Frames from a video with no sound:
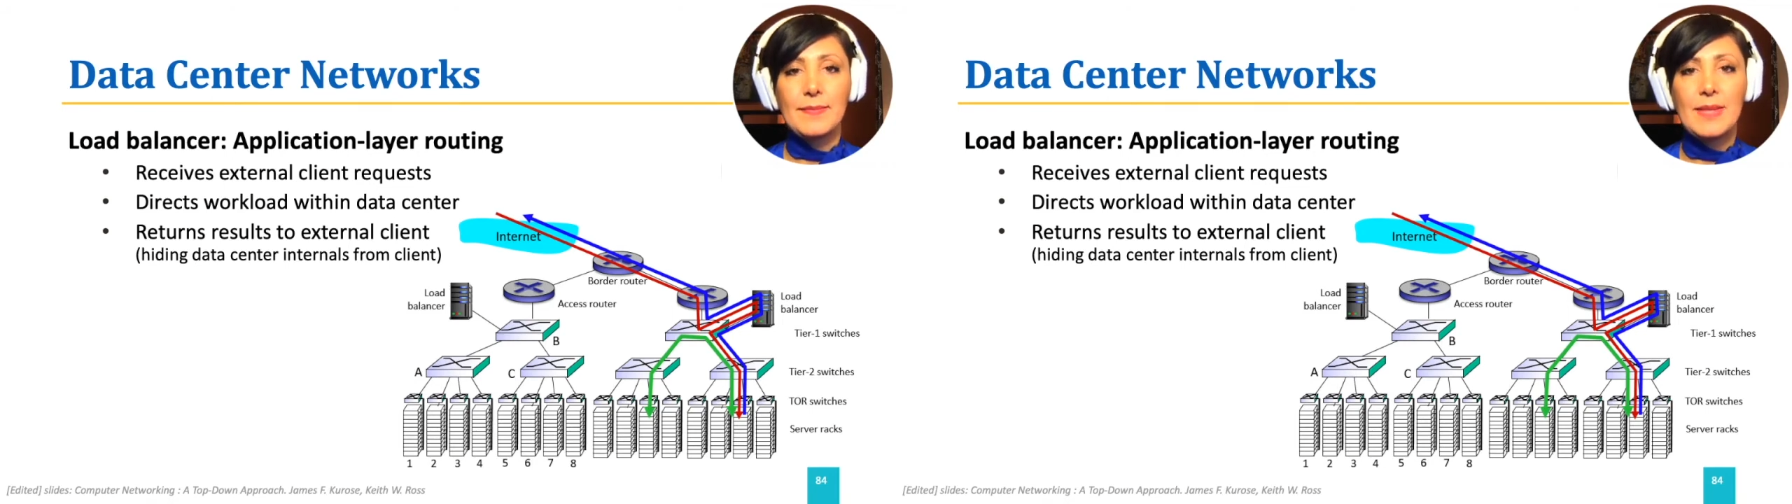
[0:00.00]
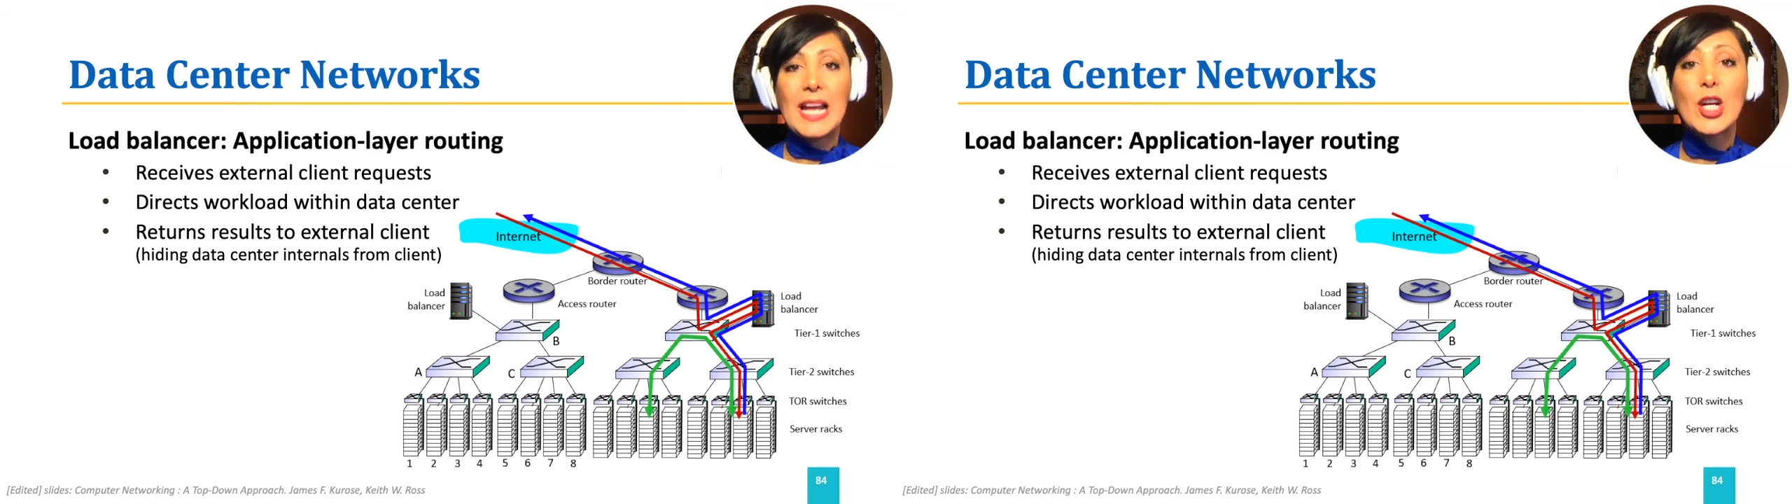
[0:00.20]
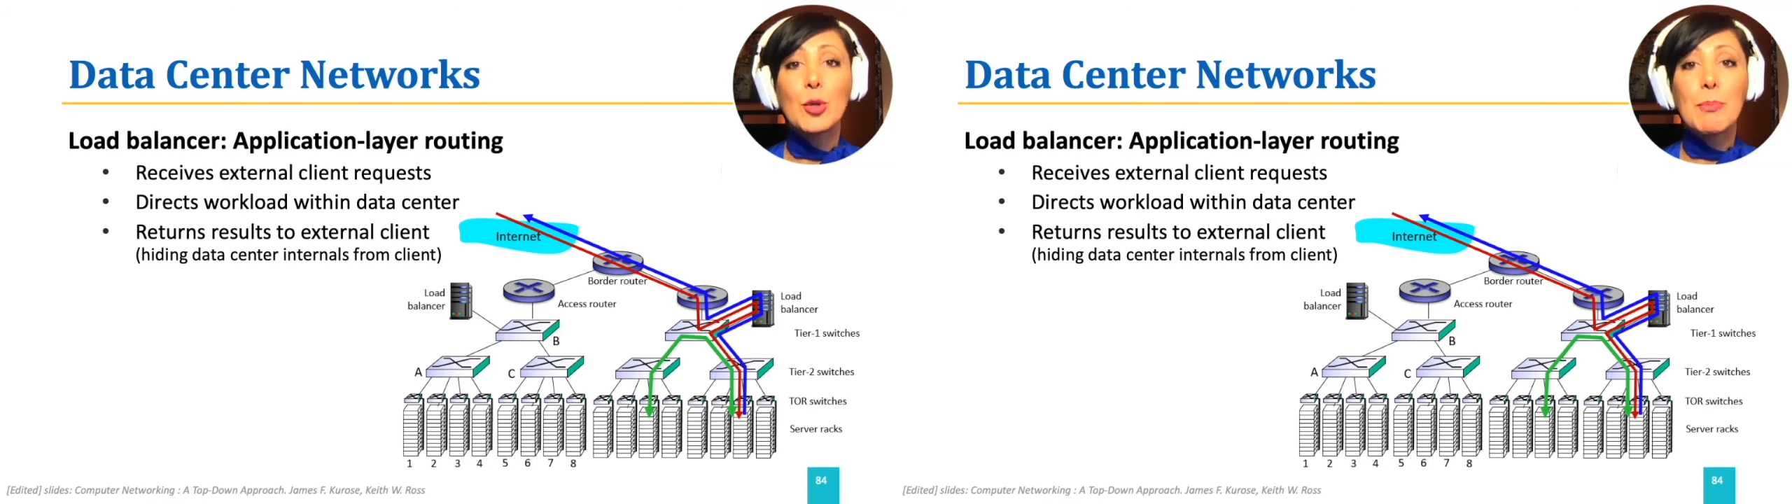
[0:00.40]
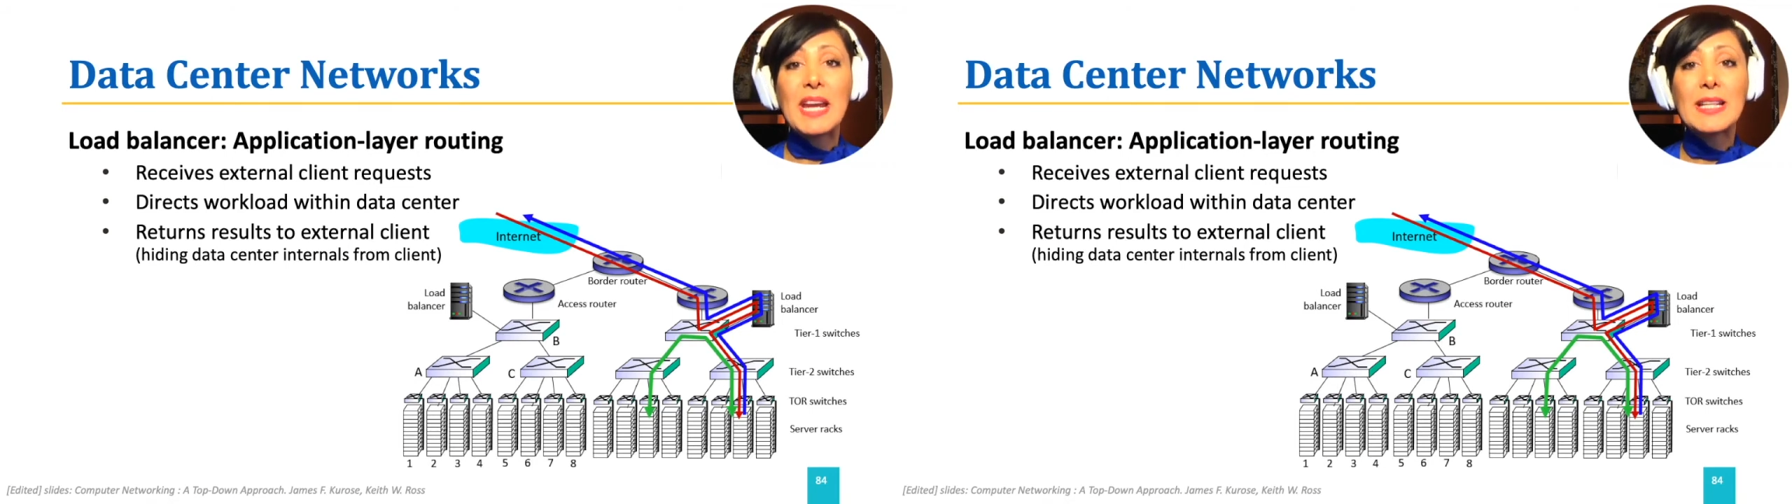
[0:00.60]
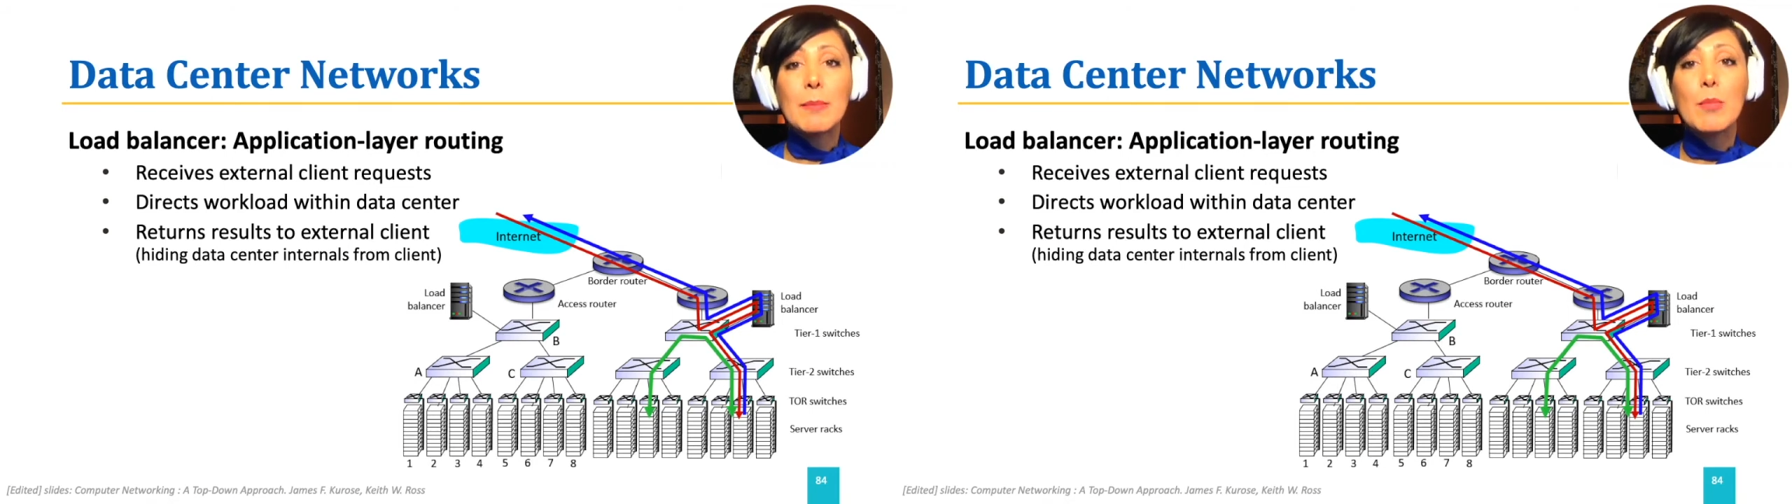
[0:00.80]
and are made
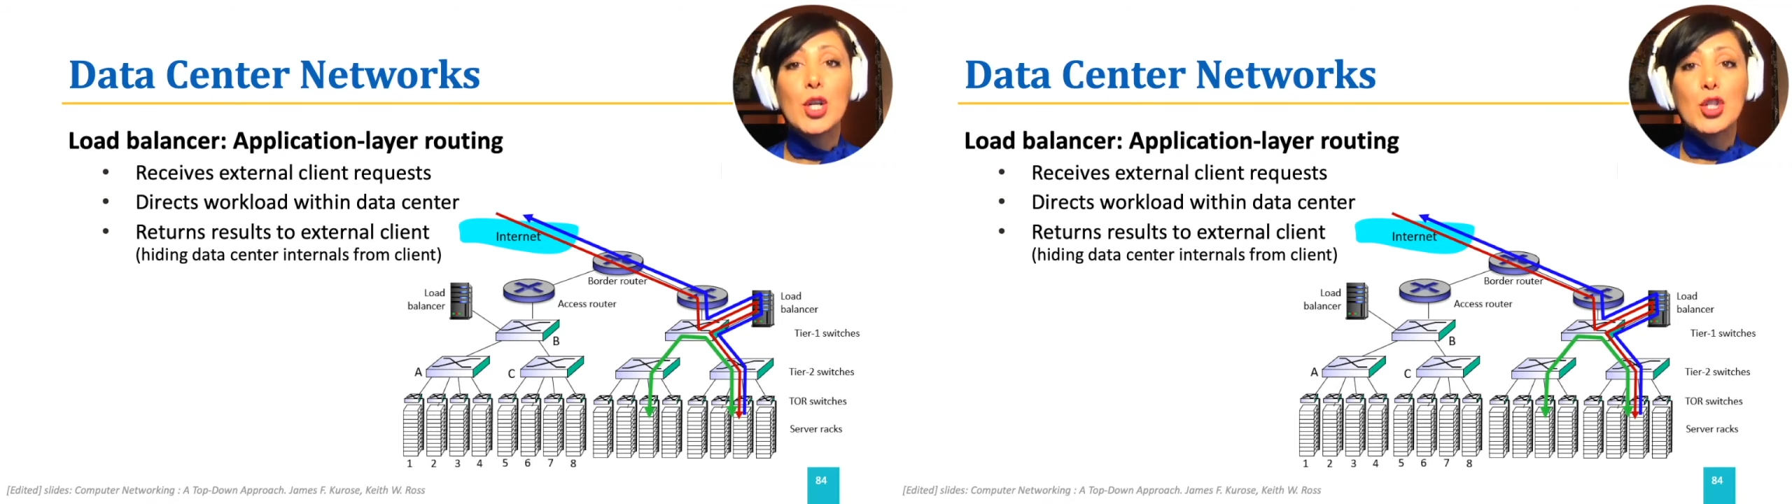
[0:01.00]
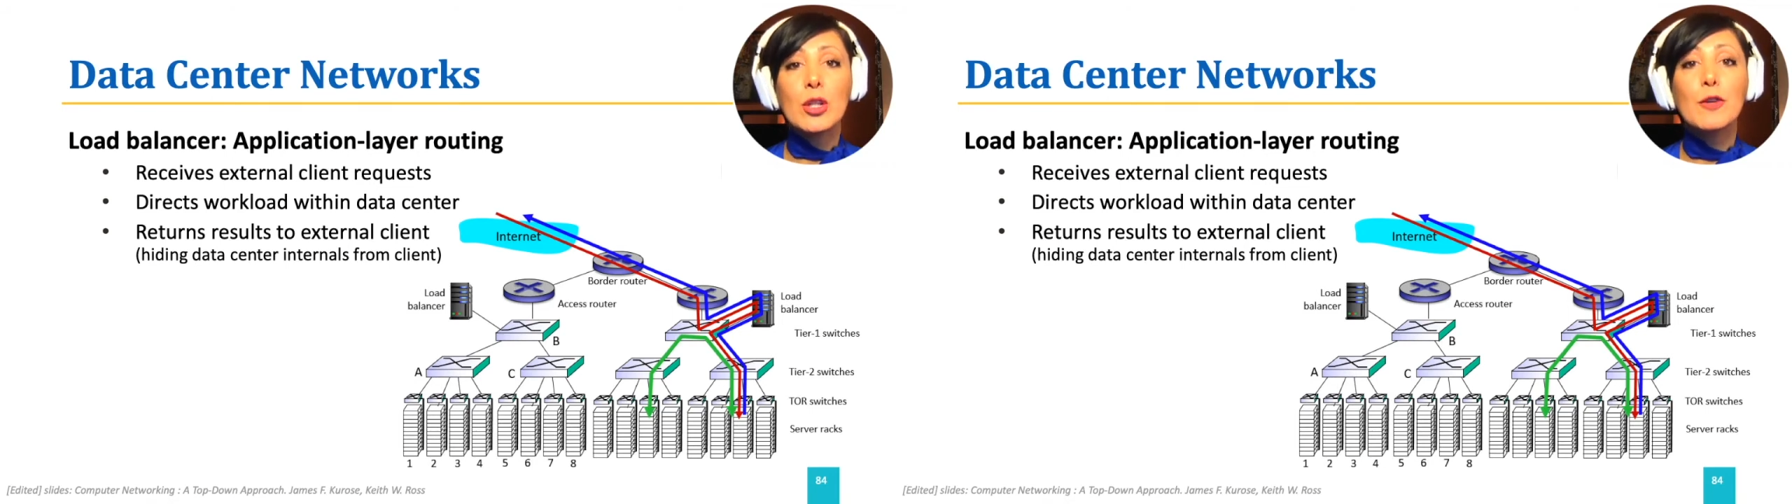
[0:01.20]
in modular